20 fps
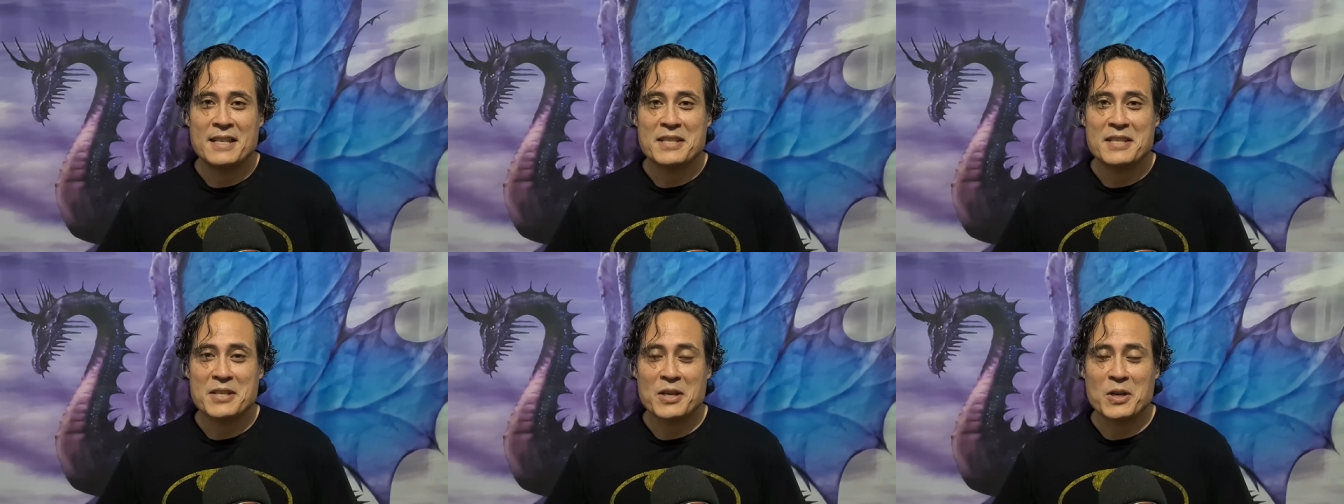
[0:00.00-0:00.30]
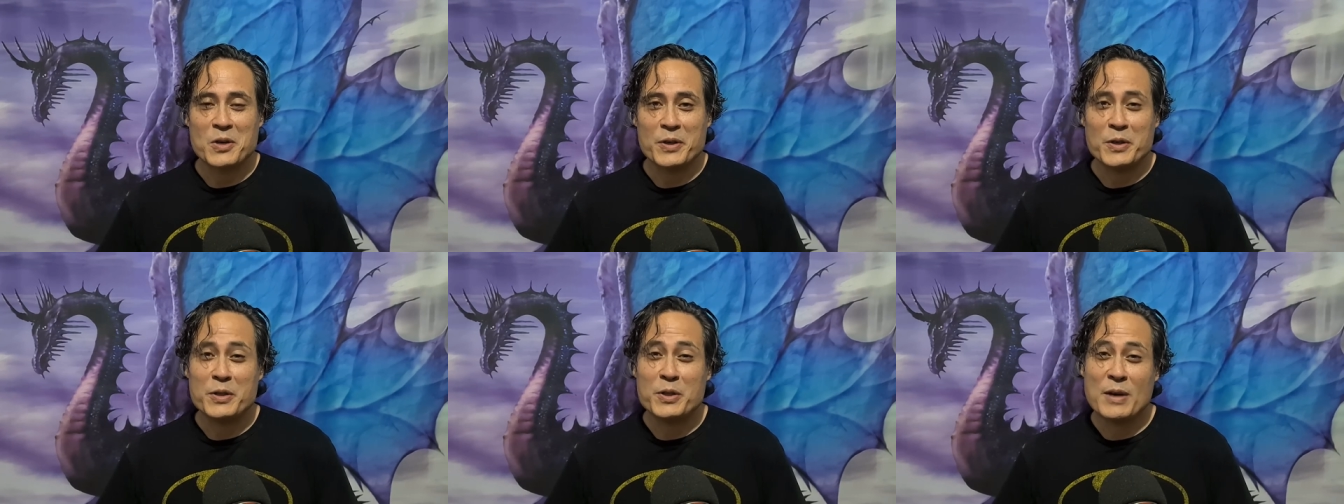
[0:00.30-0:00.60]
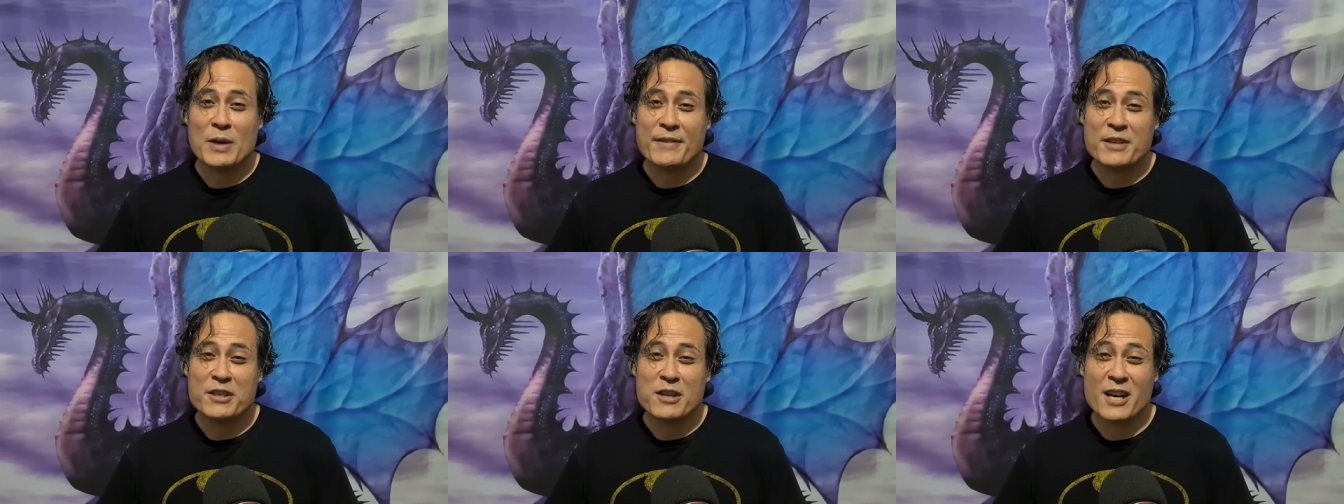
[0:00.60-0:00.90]
So you
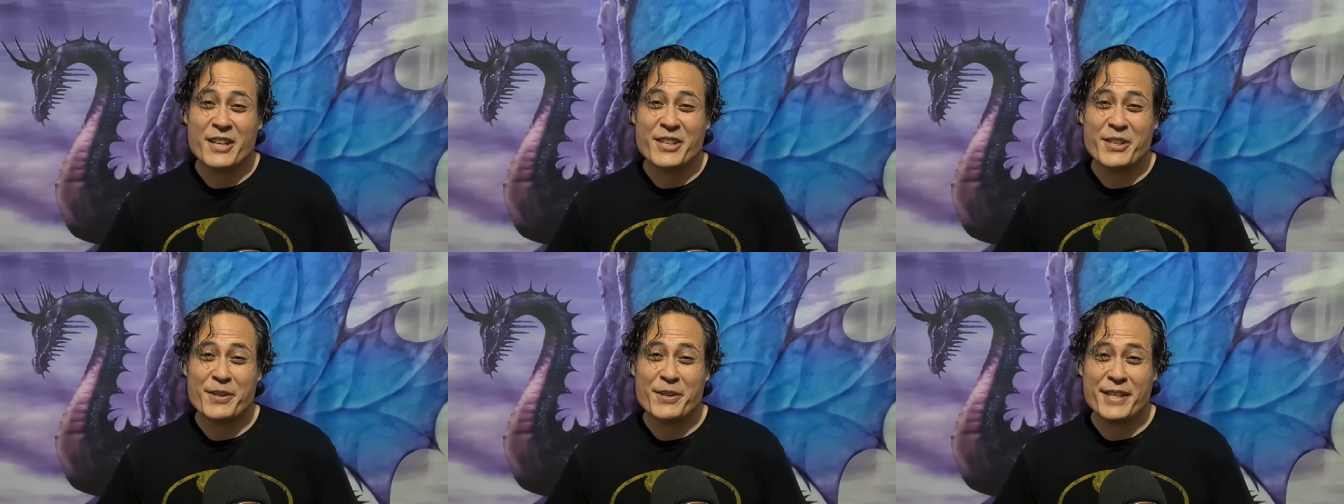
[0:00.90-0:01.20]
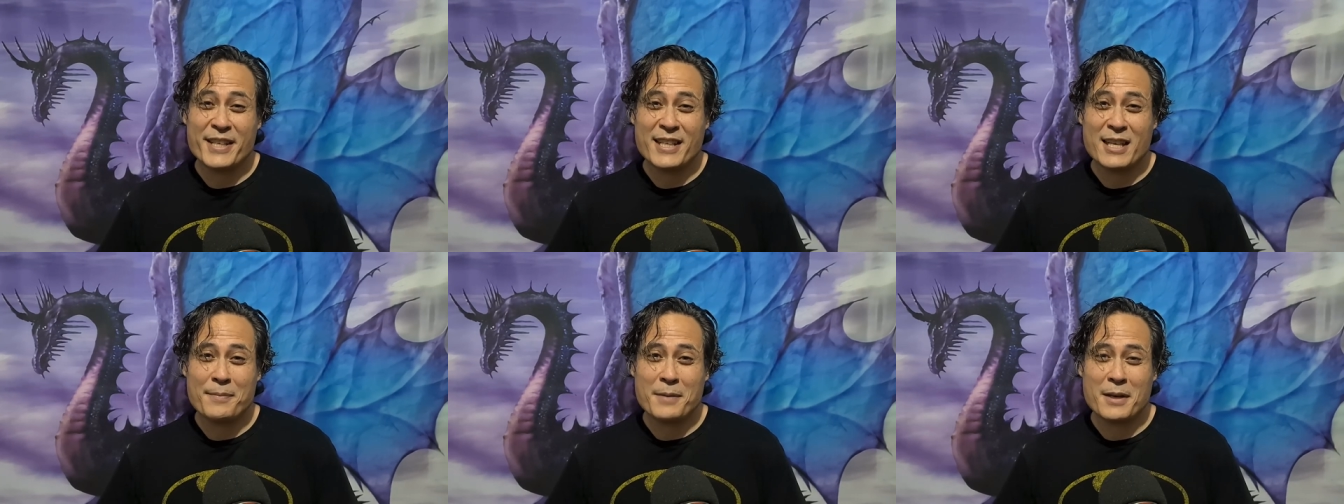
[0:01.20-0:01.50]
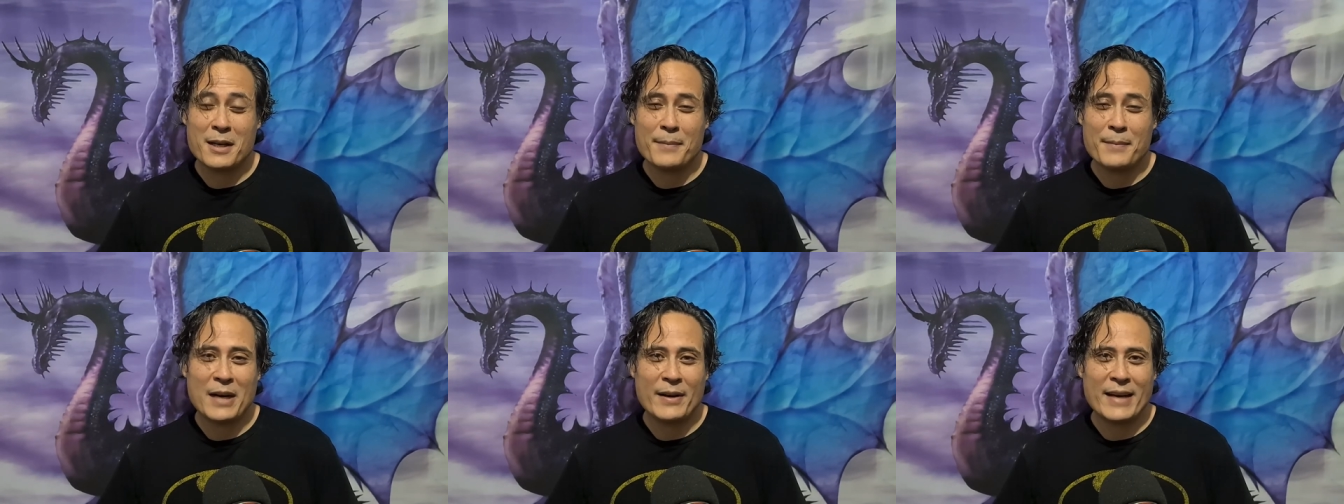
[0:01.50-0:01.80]
do have to talk to your
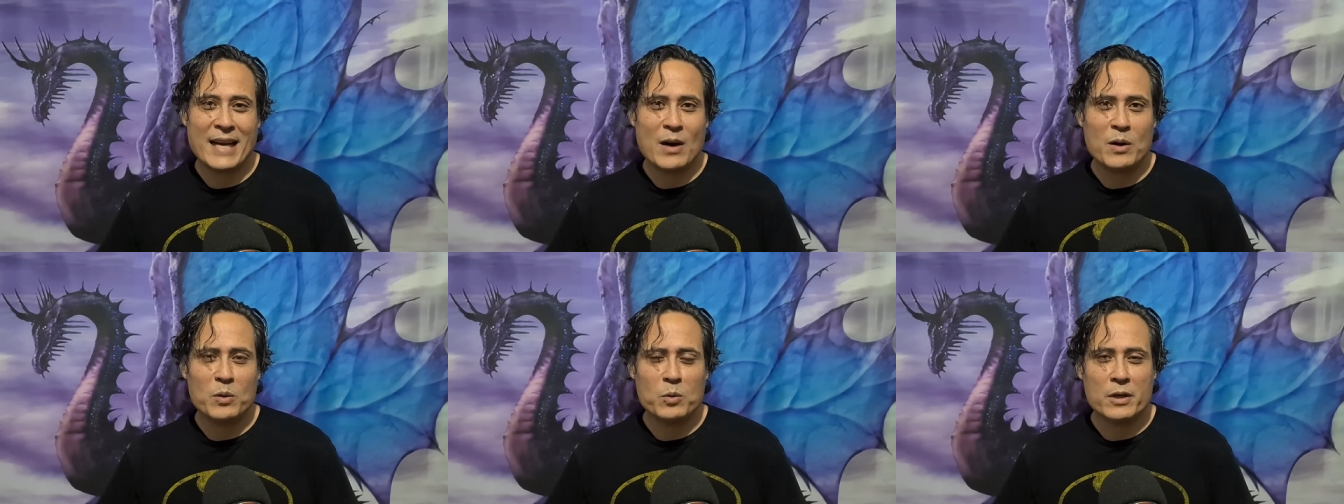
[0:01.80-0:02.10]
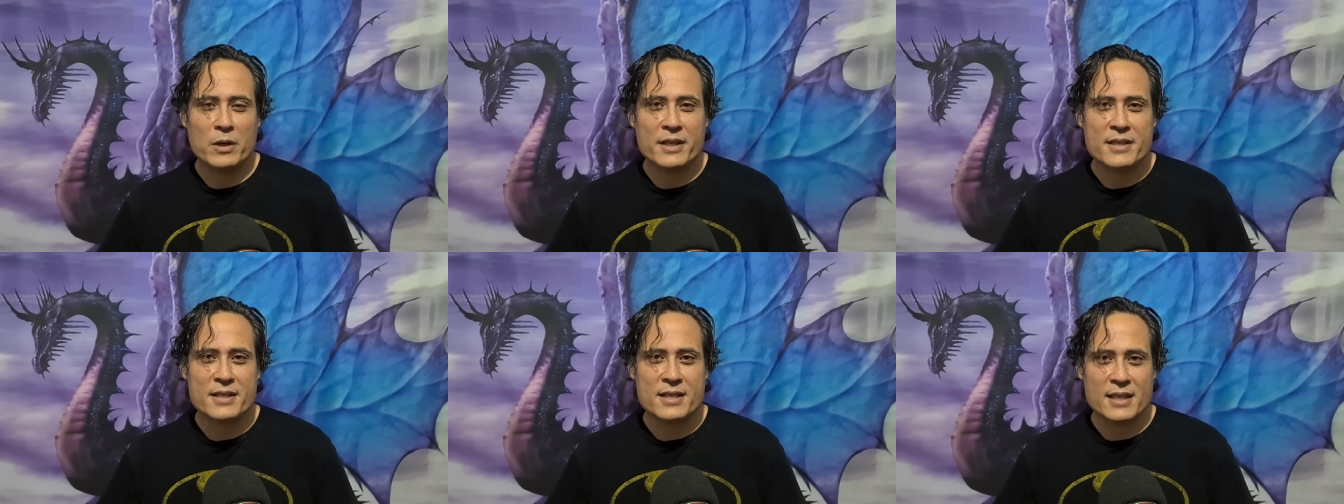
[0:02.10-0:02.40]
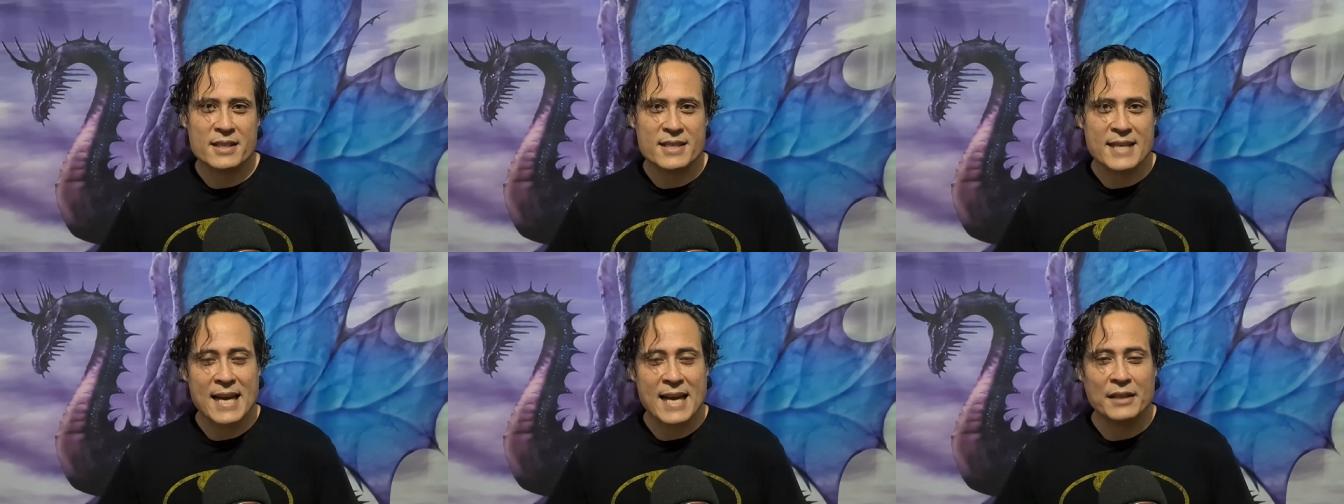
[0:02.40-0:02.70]
DM about how it
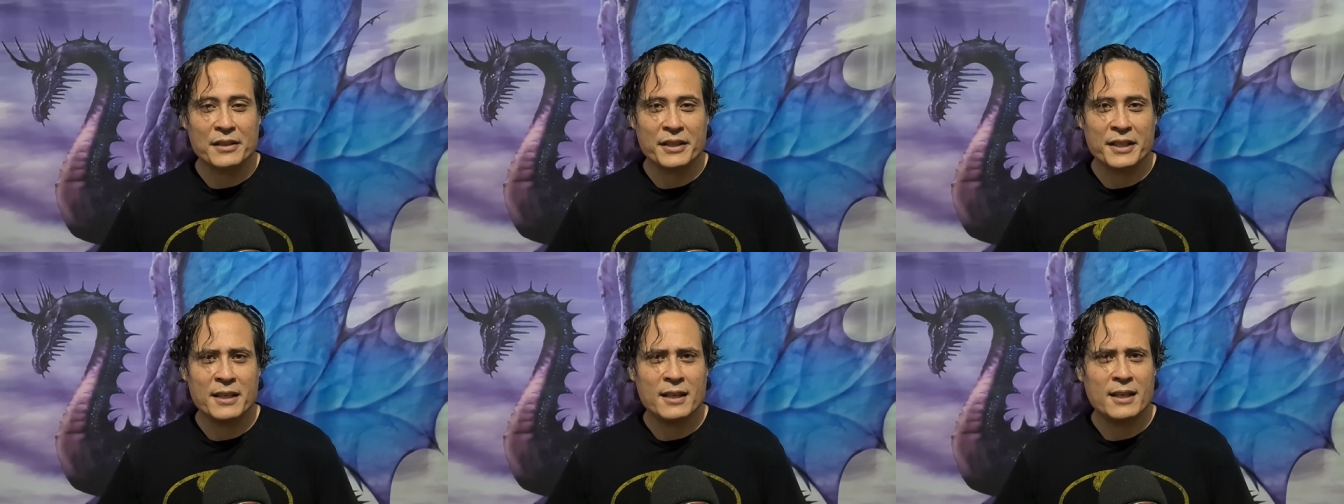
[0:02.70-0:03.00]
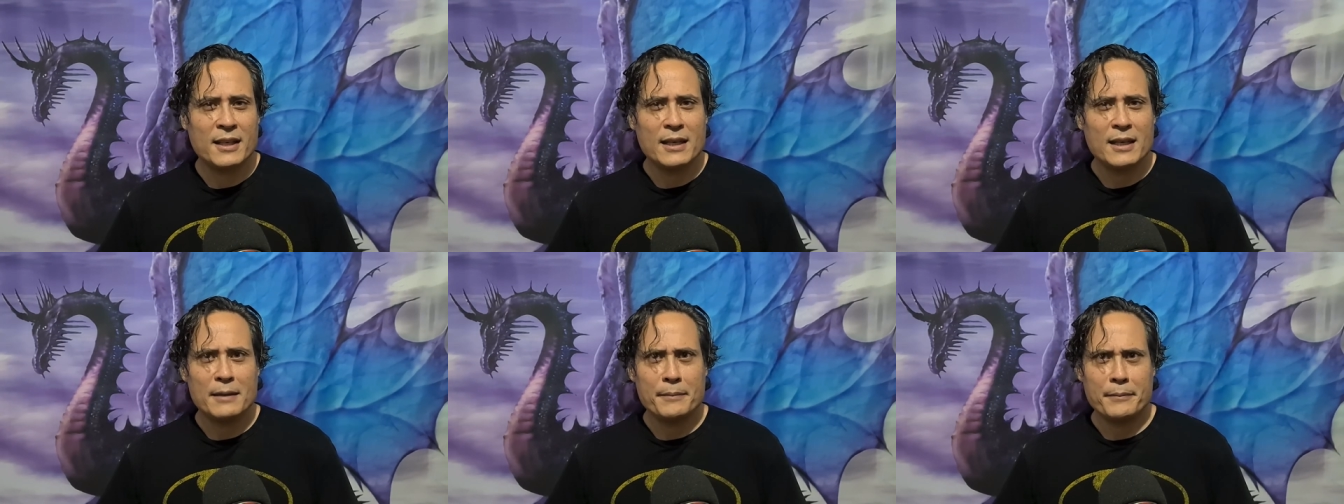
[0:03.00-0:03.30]
works exactly,